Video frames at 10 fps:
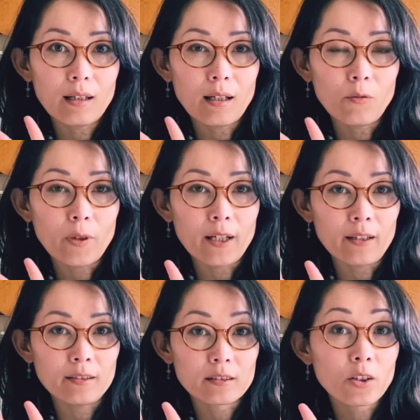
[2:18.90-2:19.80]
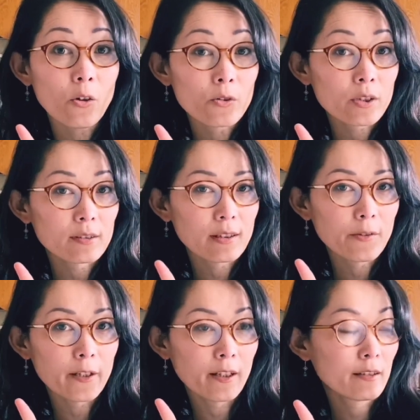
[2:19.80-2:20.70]
awareness, conscious
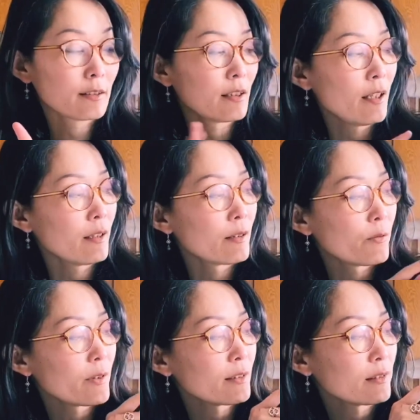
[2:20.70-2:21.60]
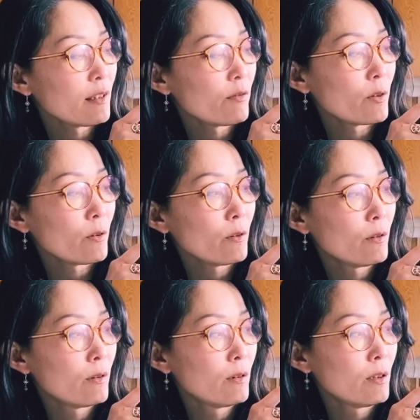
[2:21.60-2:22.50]
awareness. The first level
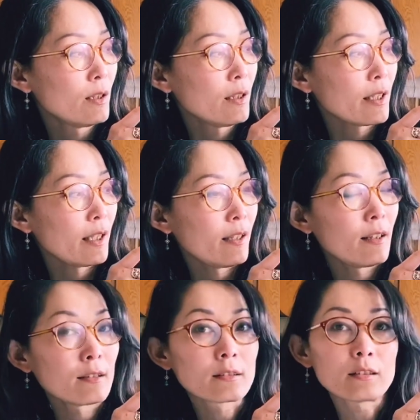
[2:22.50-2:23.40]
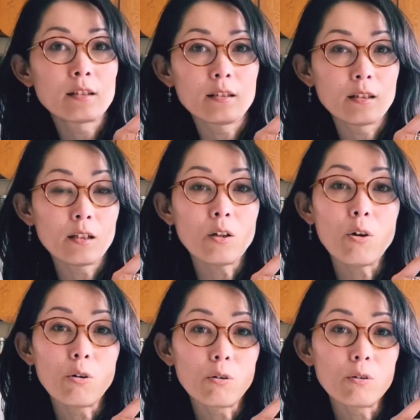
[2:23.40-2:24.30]
is the
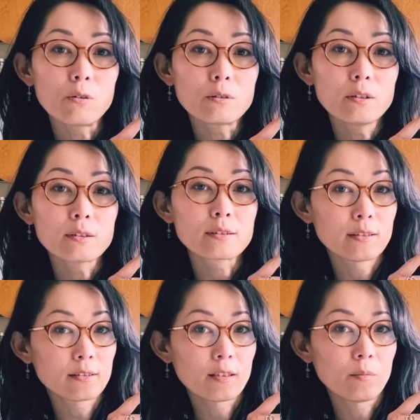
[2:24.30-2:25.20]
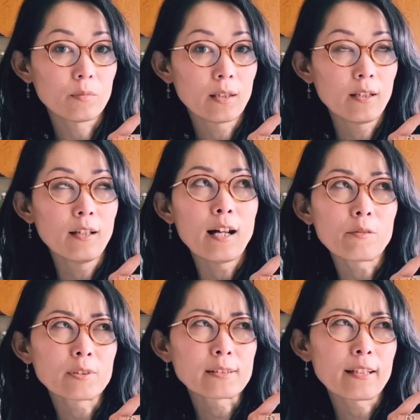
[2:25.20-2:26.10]
old system.
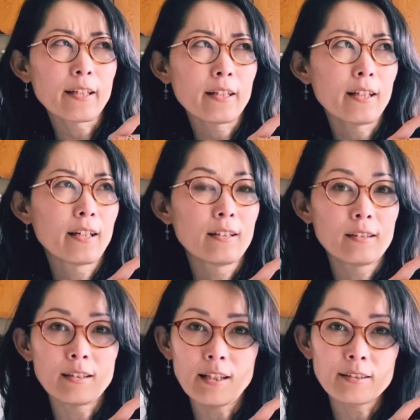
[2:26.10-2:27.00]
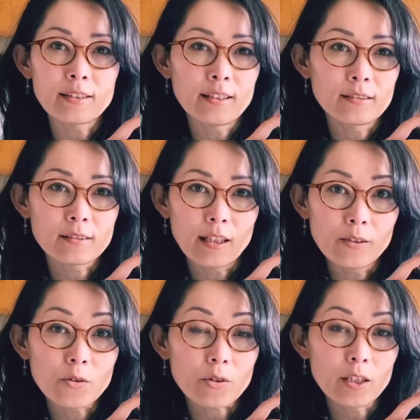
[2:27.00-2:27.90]
I would say 19th
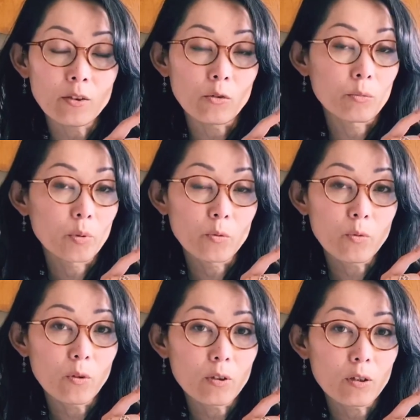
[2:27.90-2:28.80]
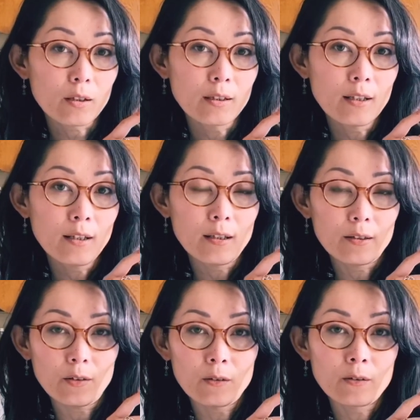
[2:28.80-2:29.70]
century or before.
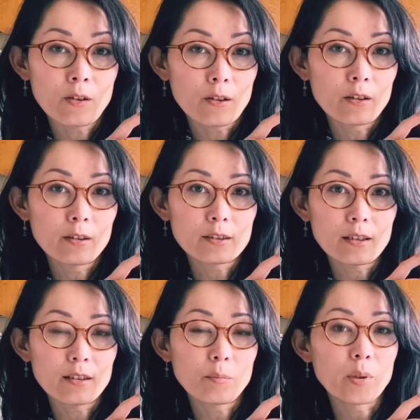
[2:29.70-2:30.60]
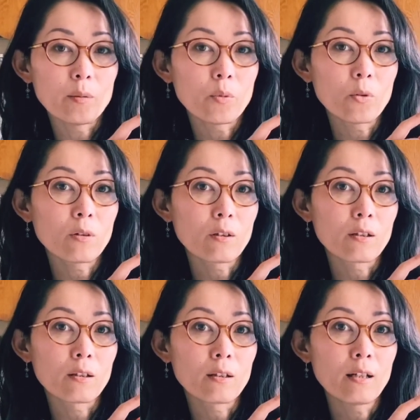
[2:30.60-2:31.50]
On earth, the people
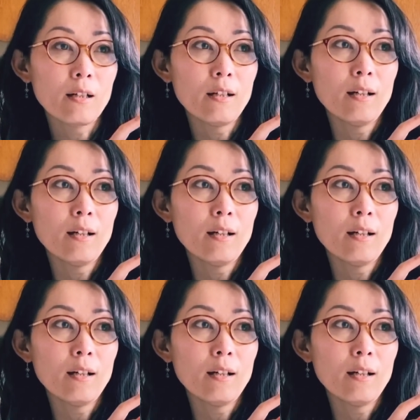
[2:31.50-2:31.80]
are